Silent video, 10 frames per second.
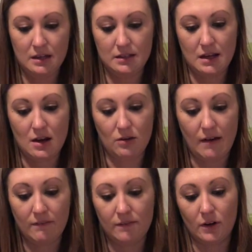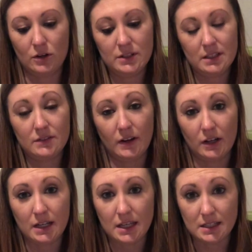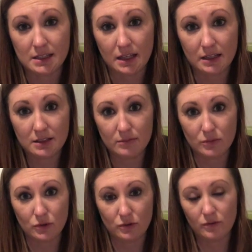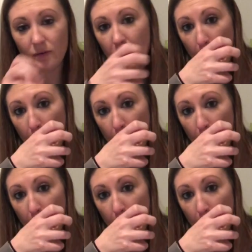Now at first it's very easy to move